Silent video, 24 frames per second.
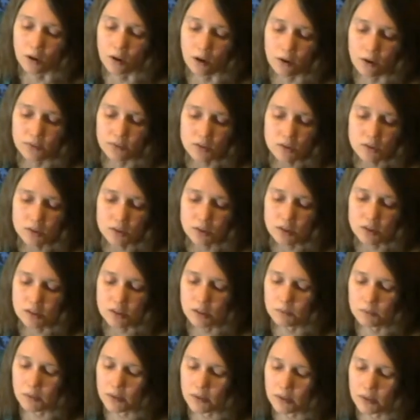All those
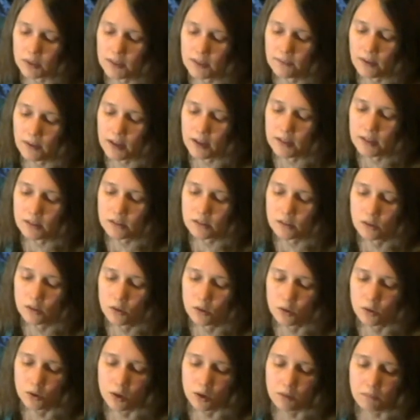listed among the Levites,
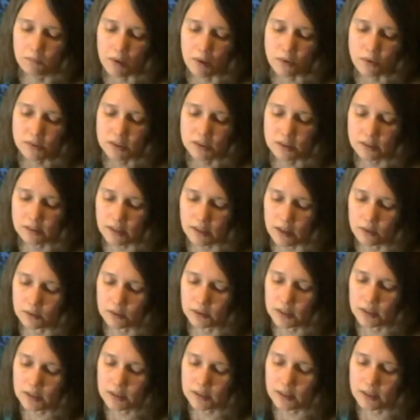whom Moses and
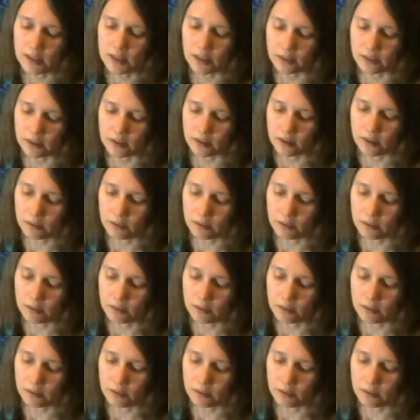Aaron listed at the